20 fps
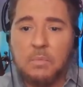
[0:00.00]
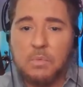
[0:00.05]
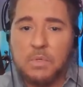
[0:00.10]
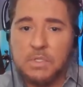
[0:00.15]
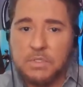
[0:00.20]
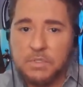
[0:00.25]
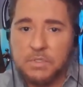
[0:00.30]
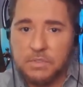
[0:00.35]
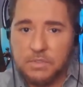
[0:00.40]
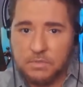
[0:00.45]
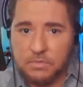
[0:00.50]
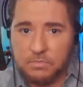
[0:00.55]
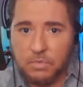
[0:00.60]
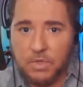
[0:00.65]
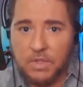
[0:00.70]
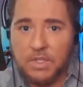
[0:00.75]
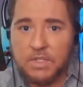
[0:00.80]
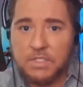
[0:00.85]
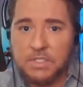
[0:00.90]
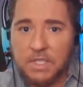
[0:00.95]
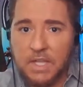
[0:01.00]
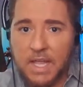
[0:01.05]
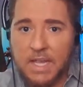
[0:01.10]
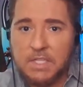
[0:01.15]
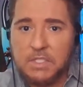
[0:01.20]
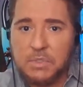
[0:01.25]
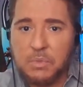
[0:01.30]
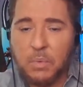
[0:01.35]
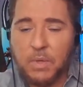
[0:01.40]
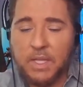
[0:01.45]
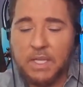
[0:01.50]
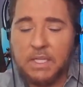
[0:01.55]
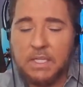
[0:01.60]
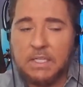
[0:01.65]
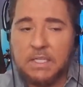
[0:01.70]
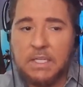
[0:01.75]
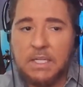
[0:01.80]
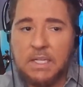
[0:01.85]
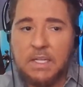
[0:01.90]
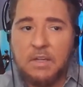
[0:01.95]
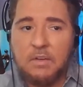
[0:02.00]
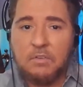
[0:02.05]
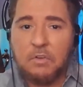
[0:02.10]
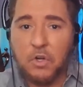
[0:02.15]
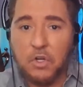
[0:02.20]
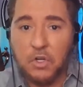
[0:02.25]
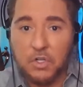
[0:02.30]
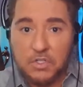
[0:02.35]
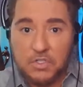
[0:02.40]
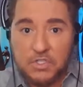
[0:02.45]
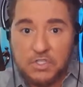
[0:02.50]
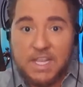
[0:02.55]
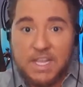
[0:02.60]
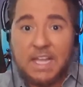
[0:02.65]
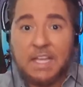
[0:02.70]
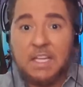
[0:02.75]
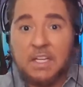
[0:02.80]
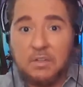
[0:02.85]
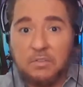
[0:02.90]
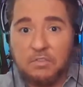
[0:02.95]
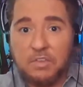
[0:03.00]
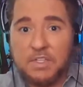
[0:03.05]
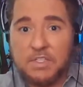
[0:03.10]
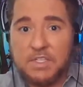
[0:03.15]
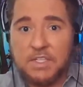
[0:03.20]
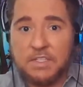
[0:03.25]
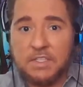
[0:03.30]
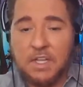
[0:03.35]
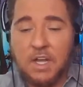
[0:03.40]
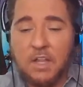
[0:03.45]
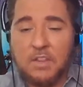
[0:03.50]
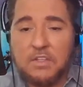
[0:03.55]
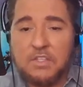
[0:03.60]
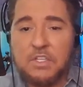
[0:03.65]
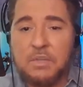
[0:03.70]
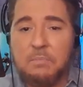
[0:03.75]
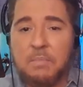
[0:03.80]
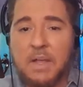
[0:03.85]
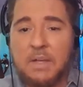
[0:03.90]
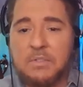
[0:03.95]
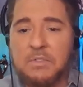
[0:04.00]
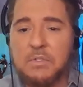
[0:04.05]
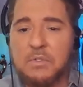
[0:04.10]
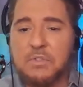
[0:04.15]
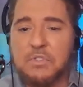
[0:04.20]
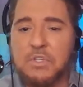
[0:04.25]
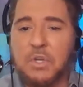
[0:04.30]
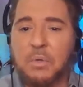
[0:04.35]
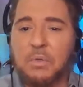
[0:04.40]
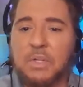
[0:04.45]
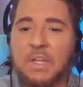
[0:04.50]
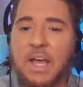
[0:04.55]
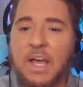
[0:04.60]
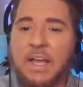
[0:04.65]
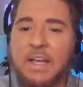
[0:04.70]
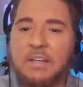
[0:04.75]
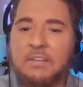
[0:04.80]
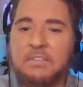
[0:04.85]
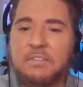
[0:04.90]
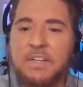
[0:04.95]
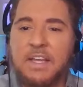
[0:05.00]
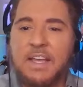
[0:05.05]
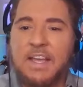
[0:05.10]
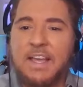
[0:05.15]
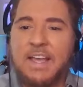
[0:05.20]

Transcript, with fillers: was with us last week for her second visit on the Jim Master Show Live.